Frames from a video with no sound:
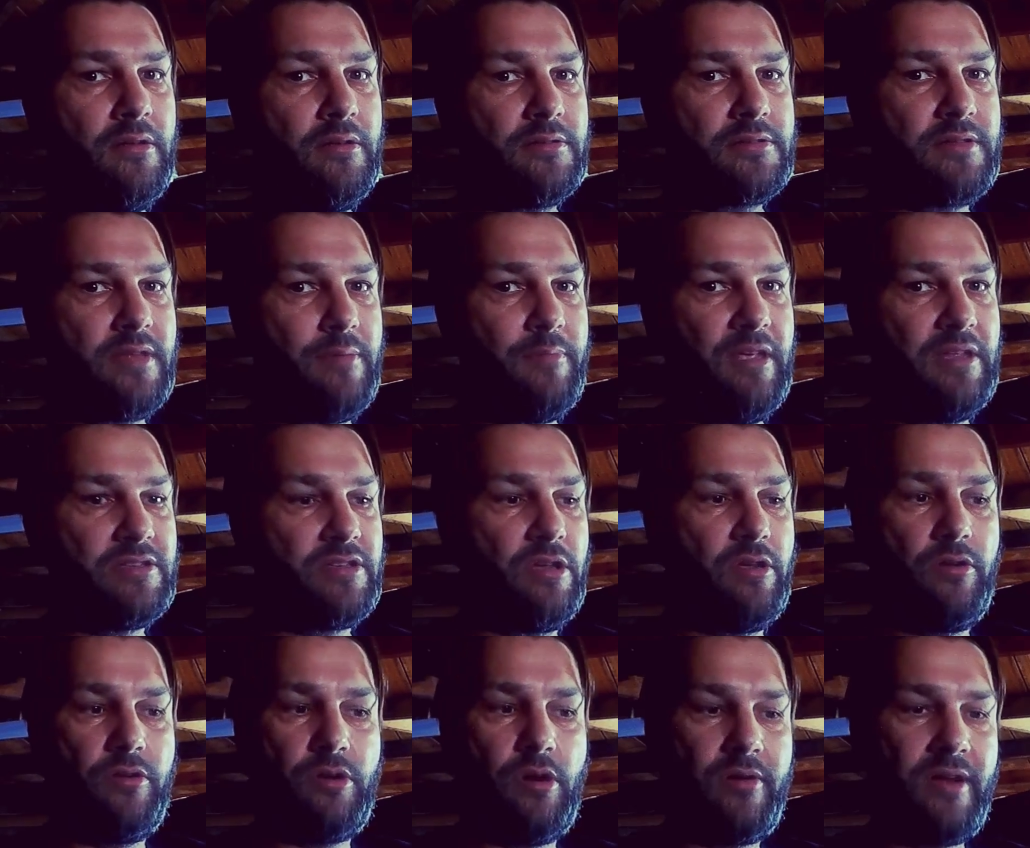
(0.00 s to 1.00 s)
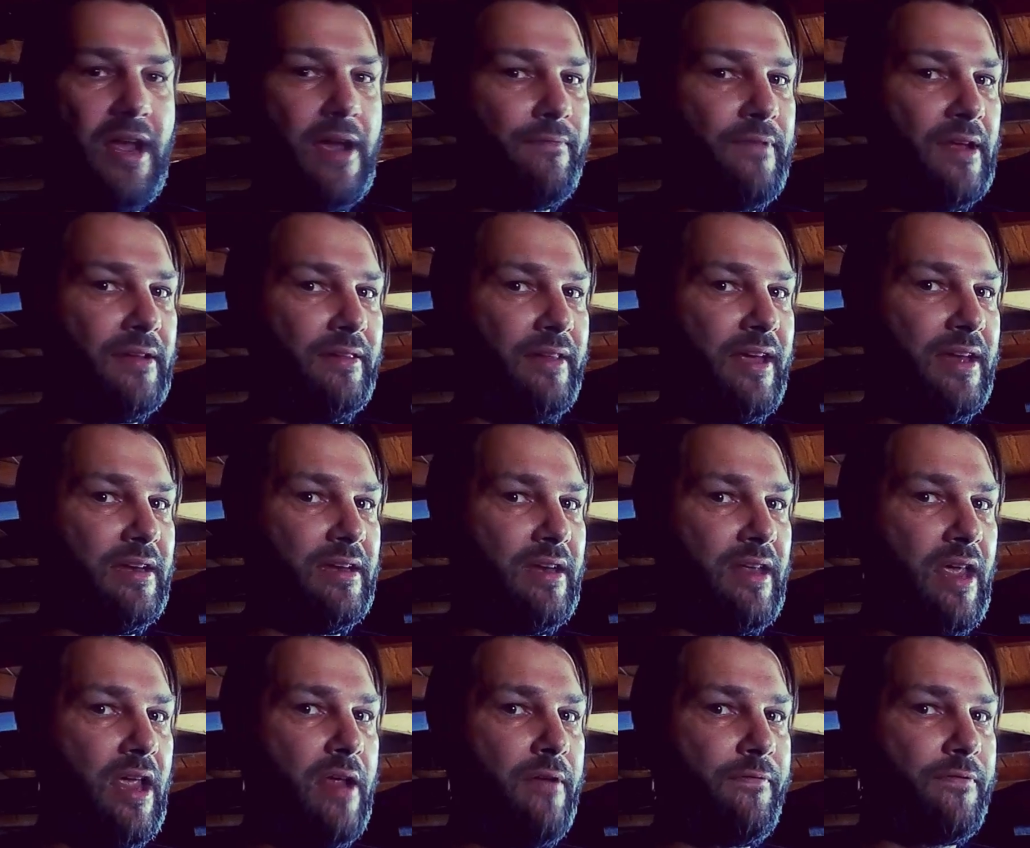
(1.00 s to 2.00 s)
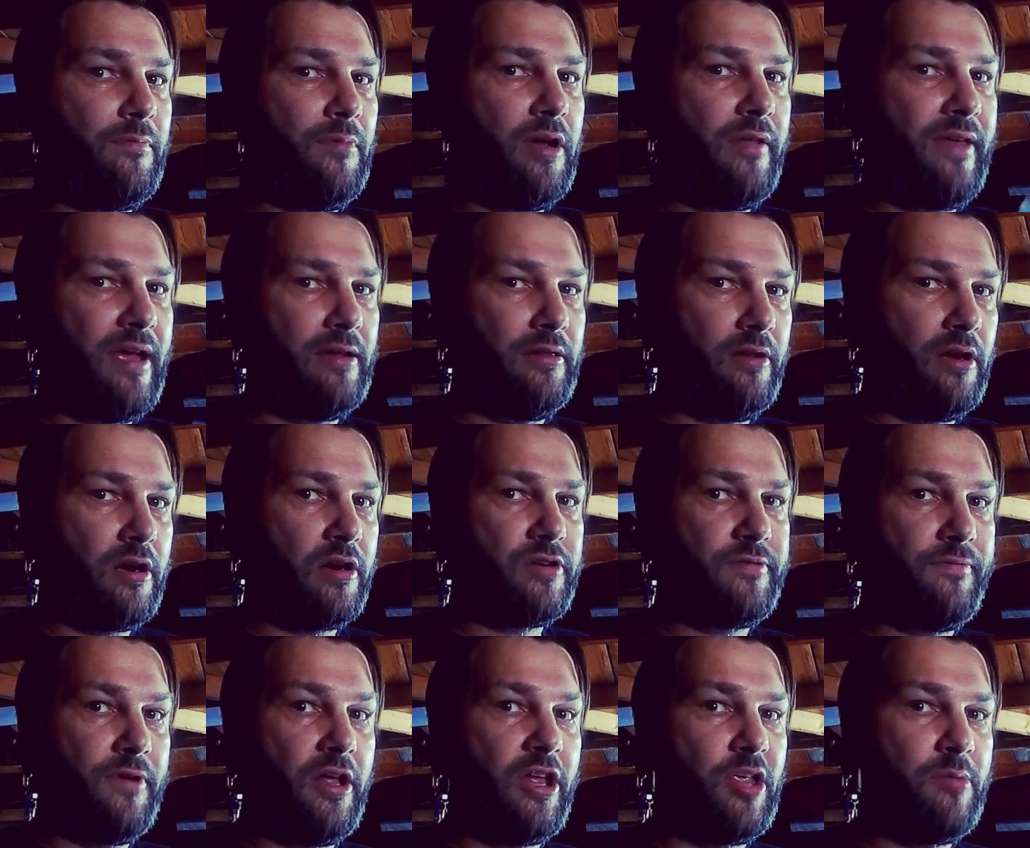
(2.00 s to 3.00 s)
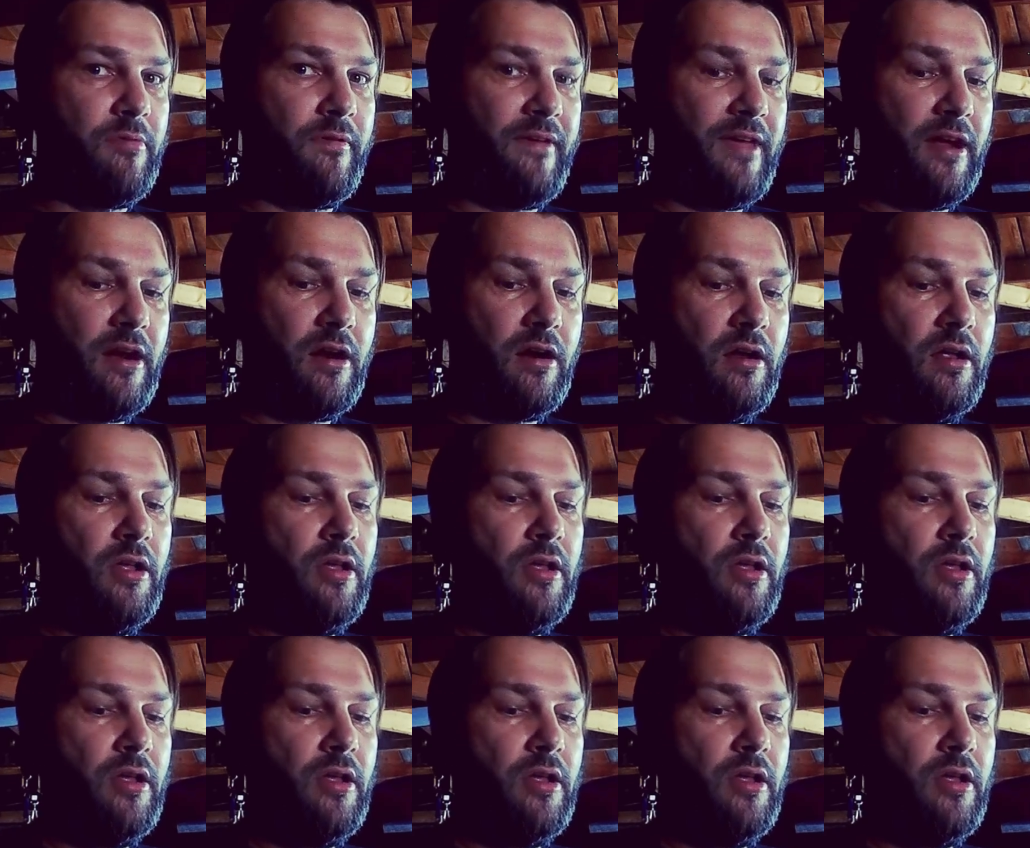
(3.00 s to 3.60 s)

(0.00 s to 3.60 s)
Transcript: So that means that you don't have that latent heat from all that large volume of air.